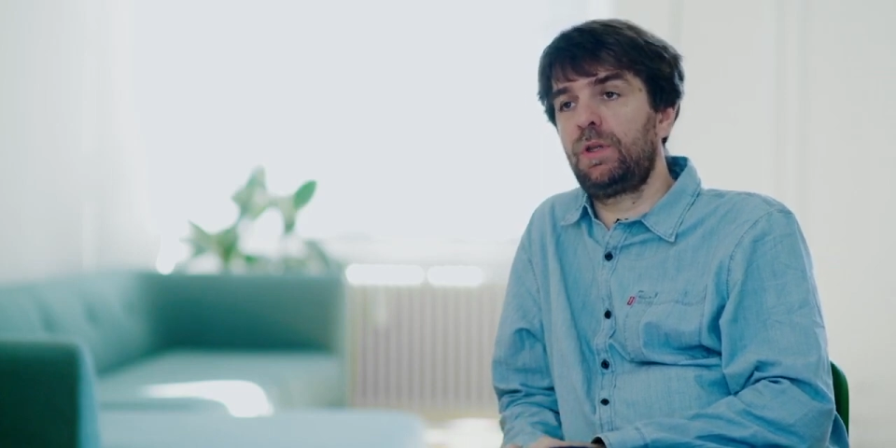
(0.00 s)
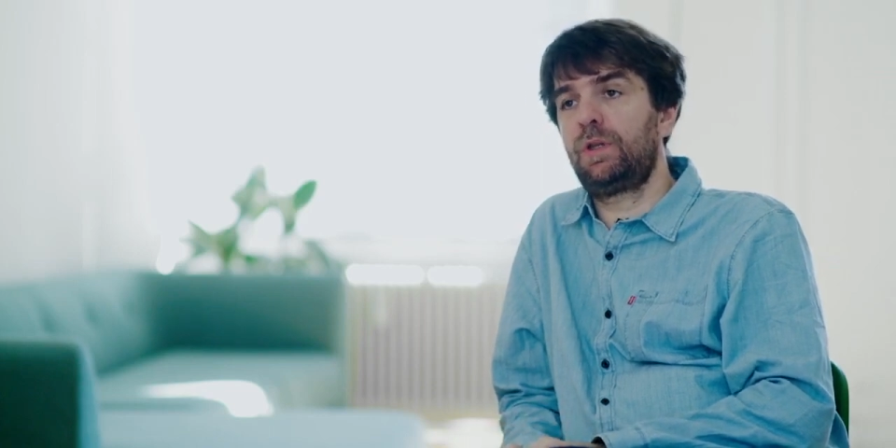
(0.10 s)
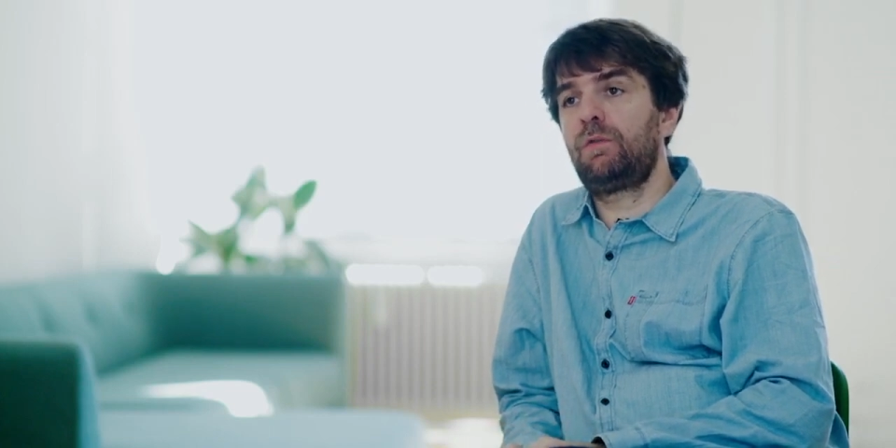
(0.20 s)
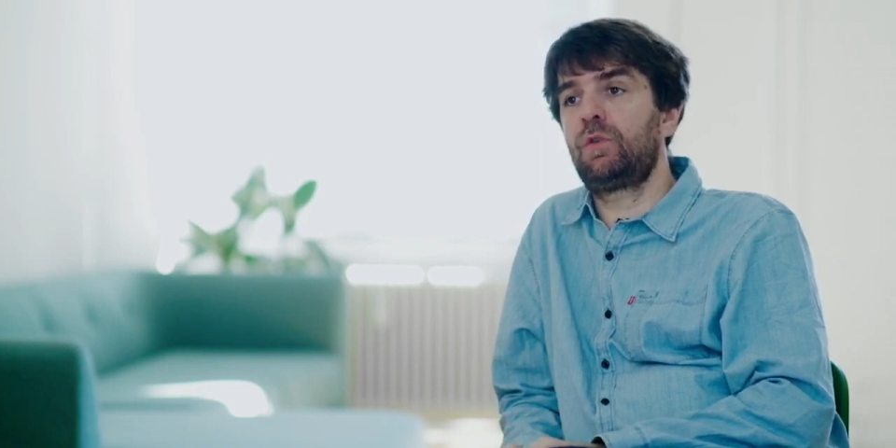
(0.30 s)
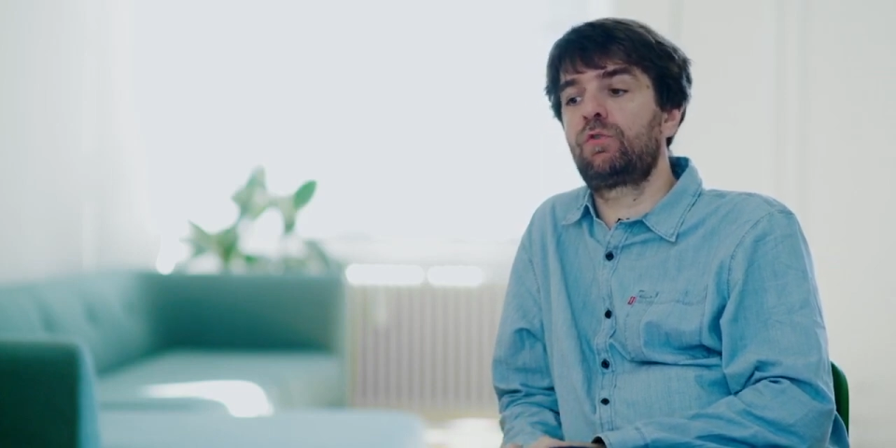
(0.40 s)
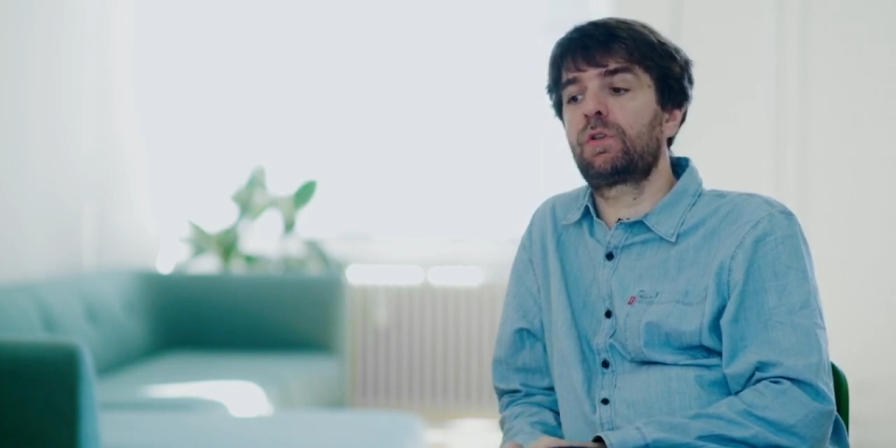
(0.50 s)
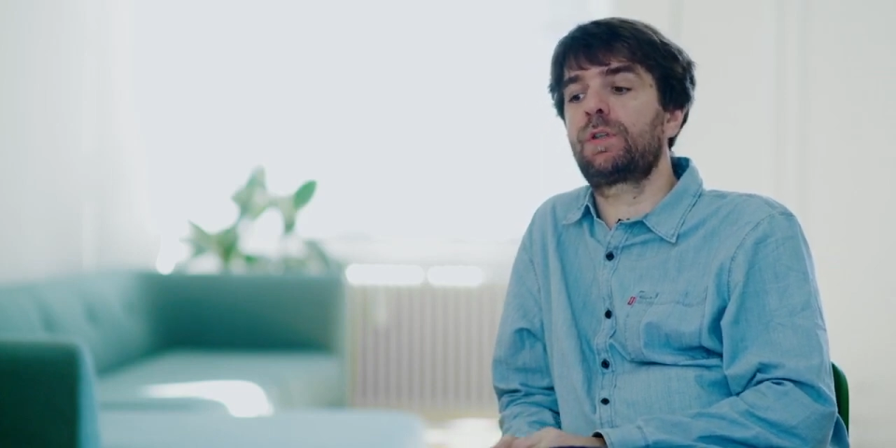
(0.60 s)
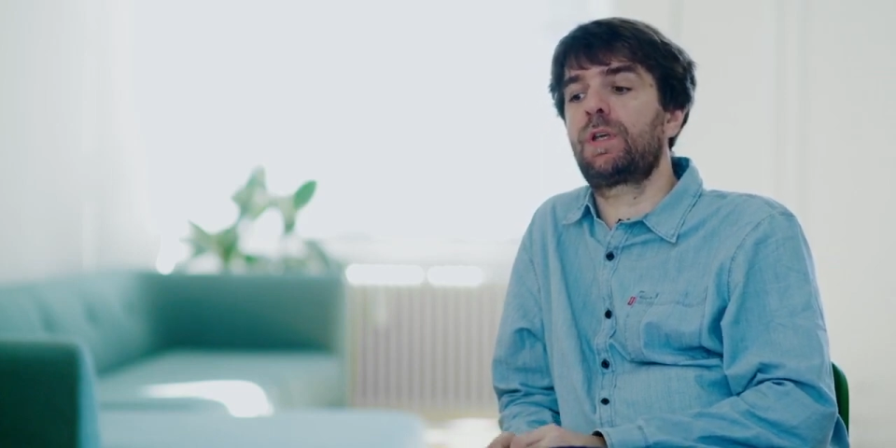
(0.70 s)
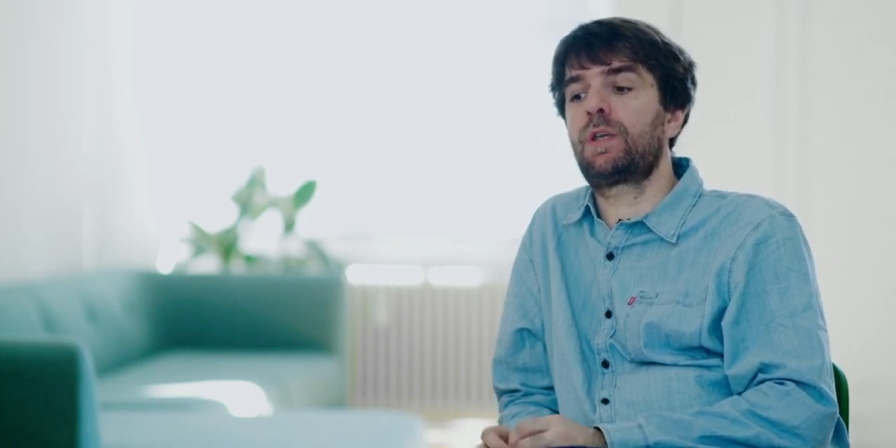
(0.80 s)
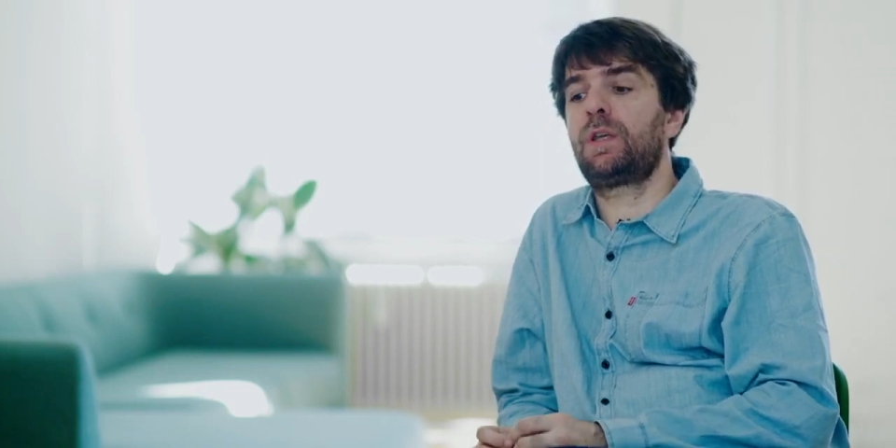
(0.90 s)
individual
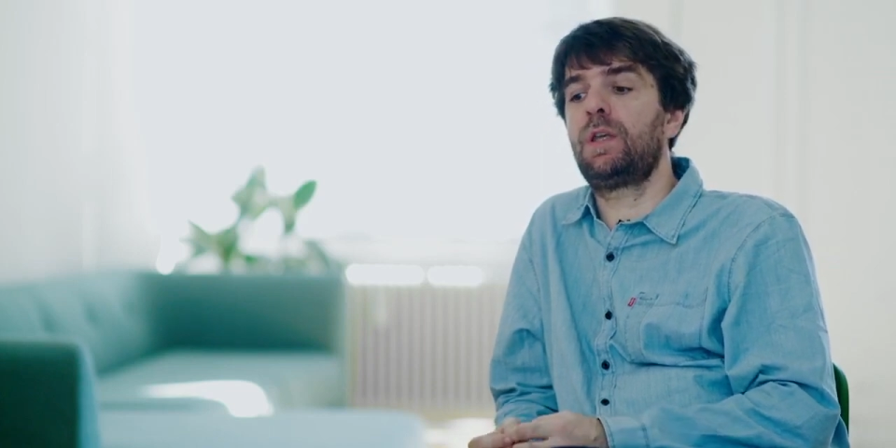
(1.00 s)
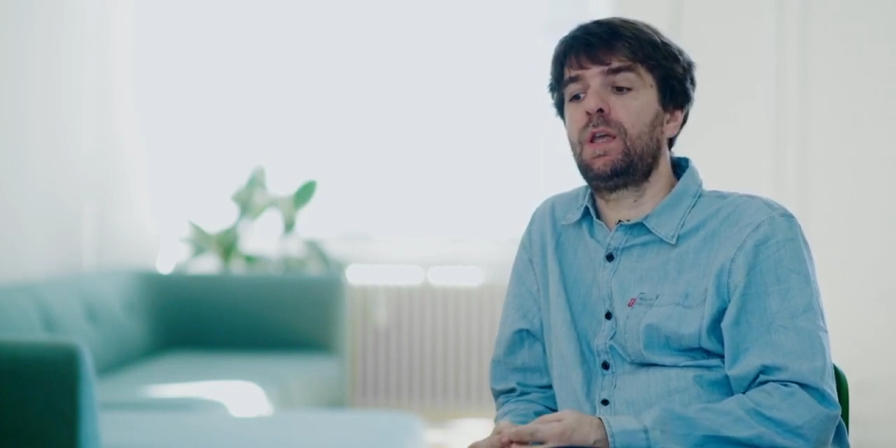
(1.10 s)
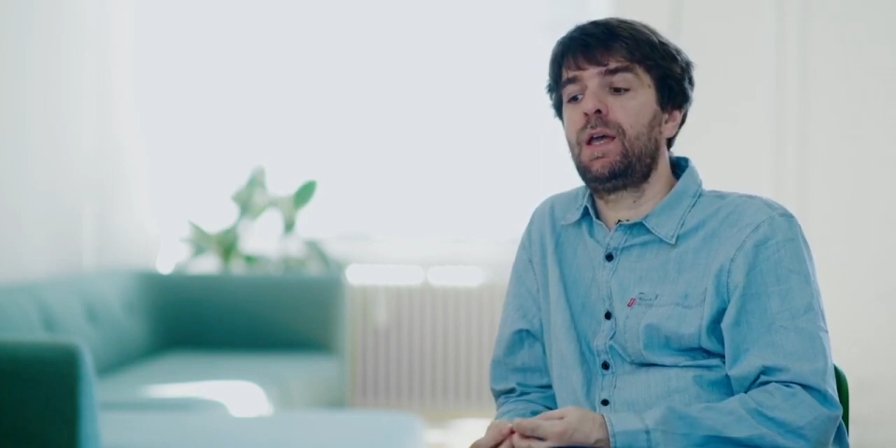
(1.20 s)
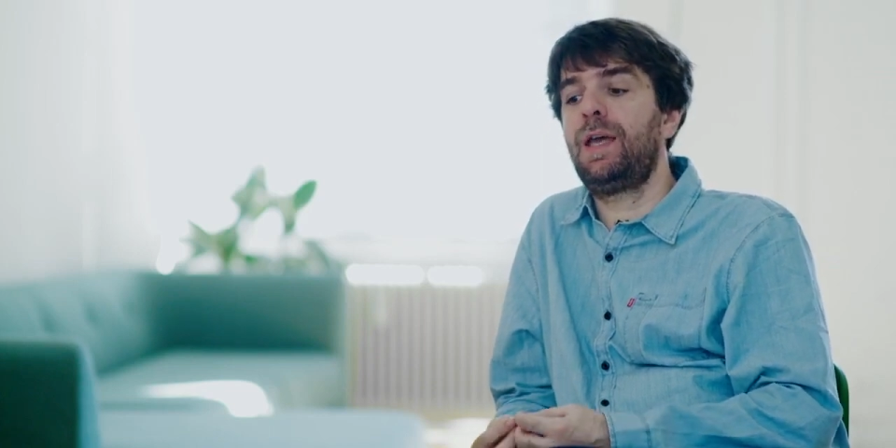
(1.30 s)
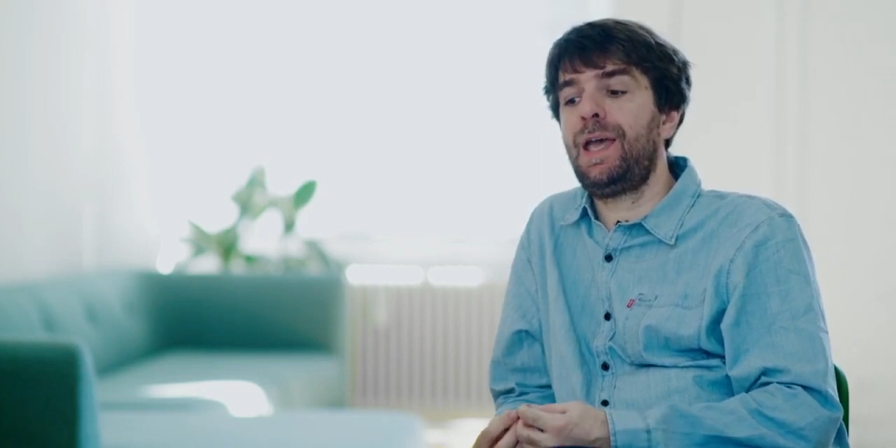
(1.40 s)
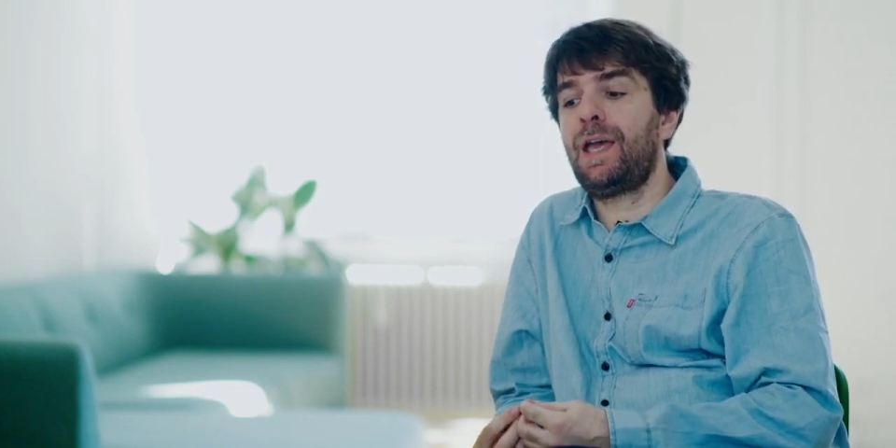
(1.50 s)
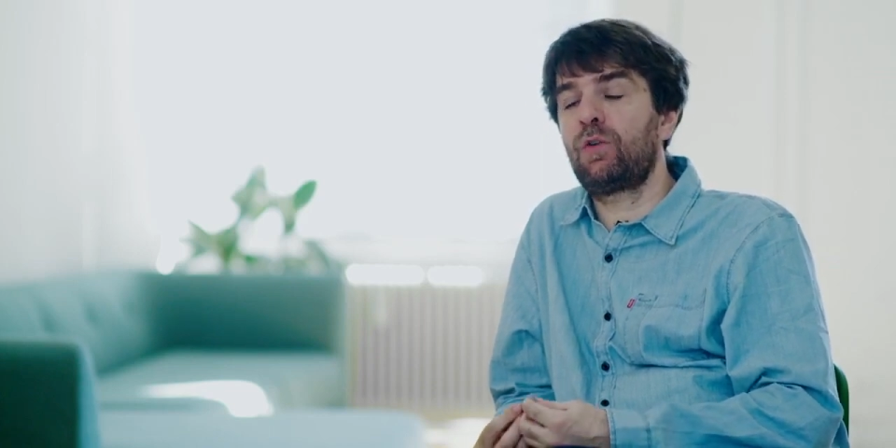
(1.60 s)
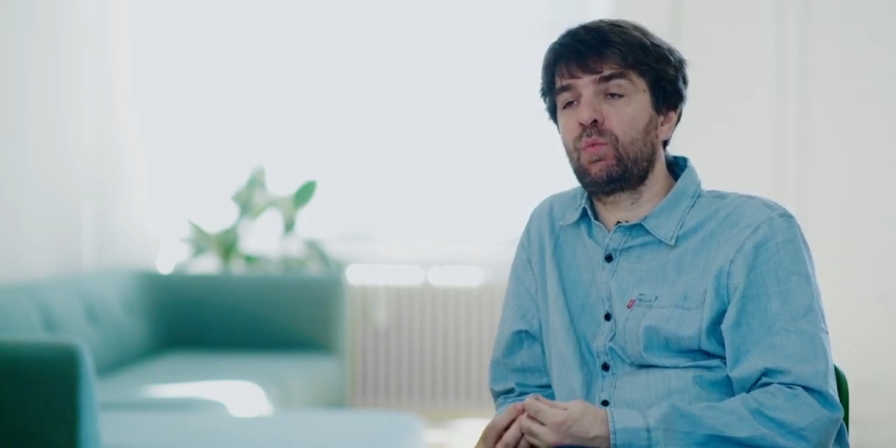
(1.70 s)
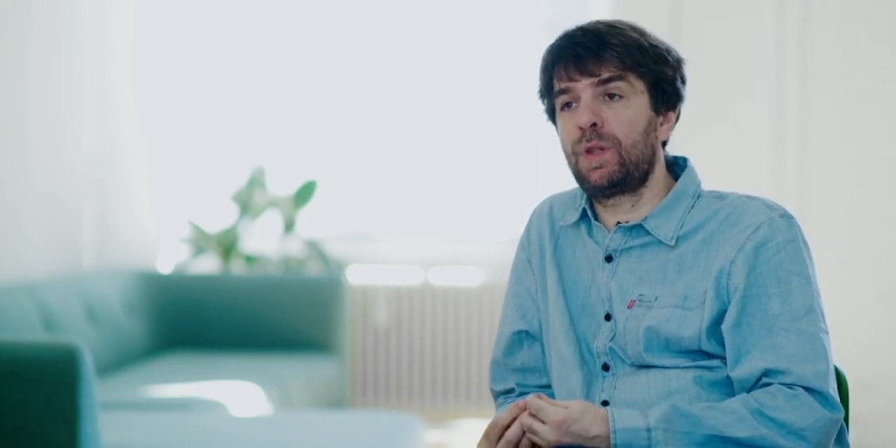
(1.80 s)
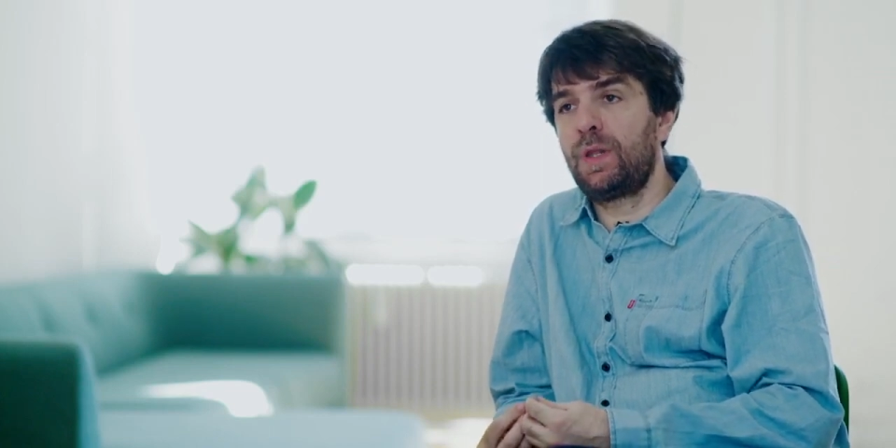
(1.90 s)
psyche,
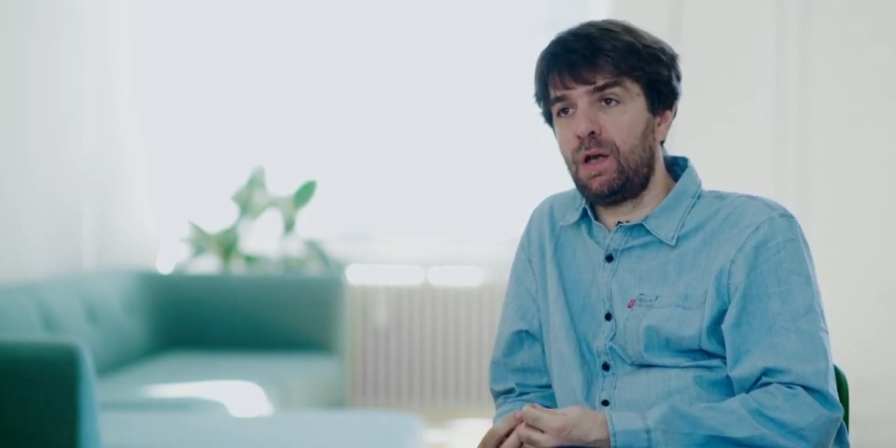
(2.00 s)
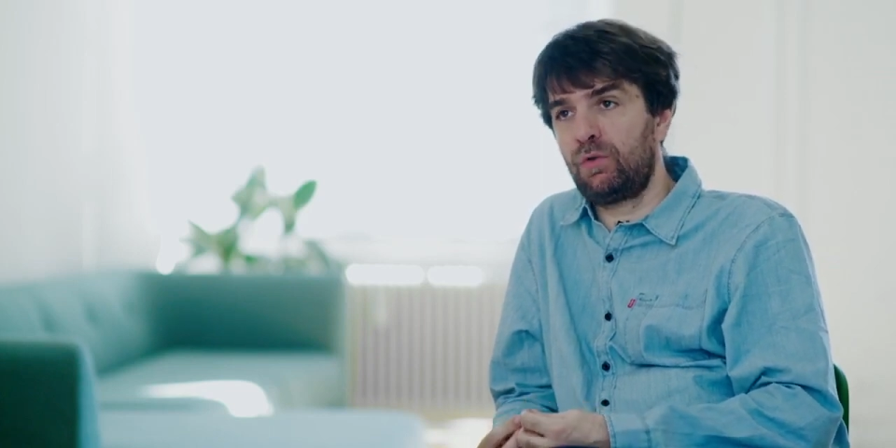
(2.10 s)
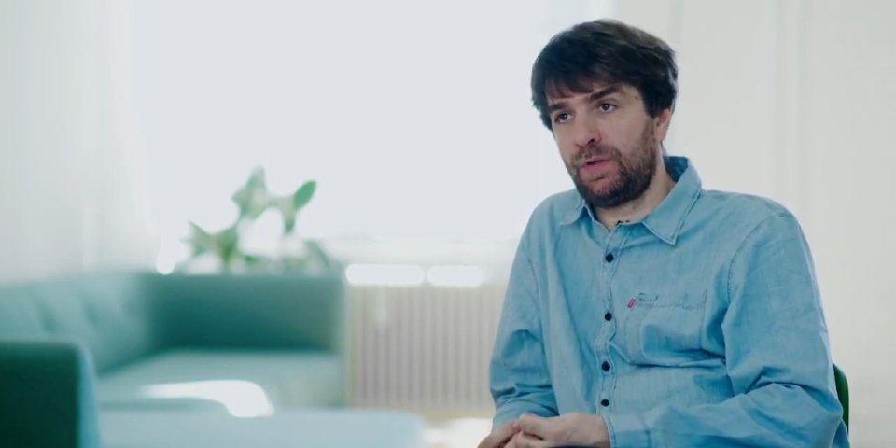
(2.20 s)
and without